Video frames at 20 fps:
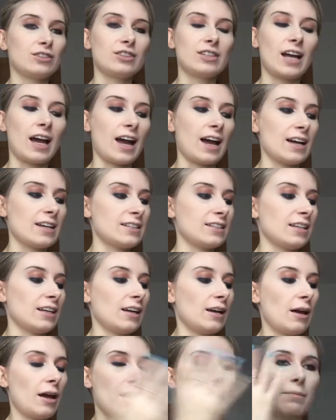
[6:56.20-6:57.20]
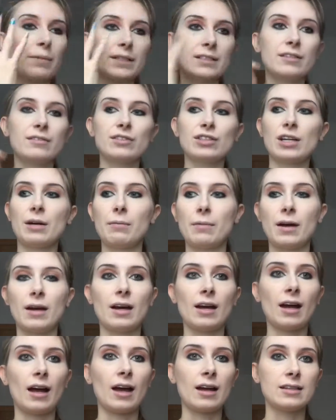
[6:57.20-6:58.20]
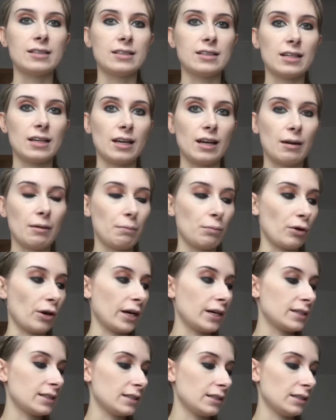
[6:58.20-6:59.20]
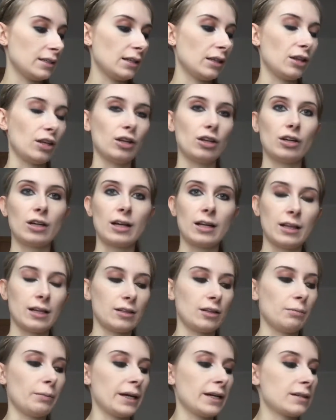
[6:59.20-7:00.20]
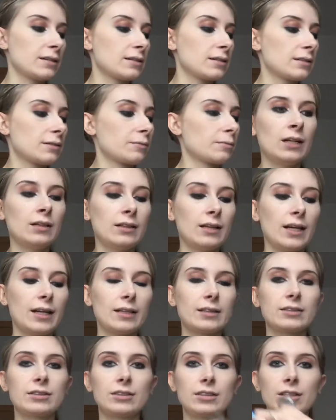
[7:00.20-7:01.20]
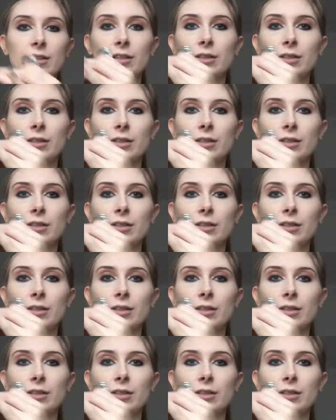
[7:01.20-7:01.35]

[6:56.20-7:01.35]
just to add a bit of shimmer and brighten the look a little bit. Next,